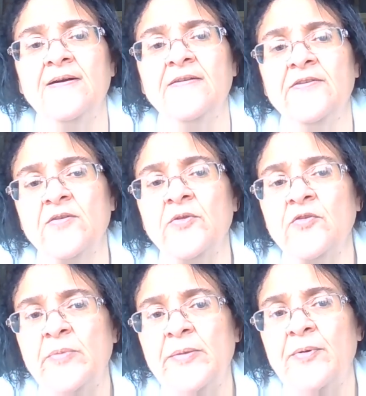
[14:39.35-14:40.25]
So those
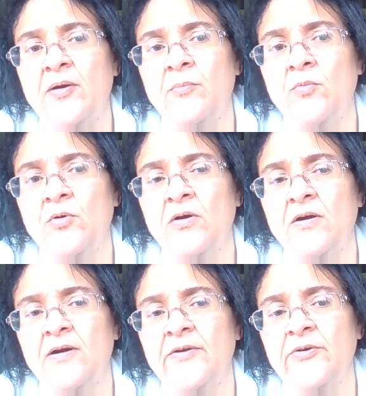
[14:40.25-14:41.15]
people are more
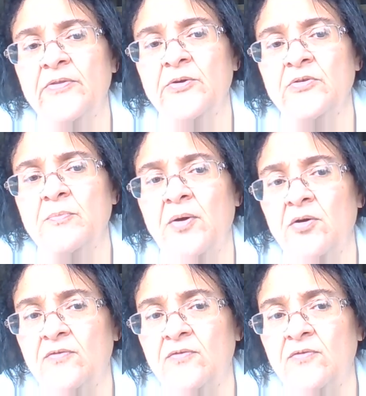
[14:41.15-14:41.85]
under those bulk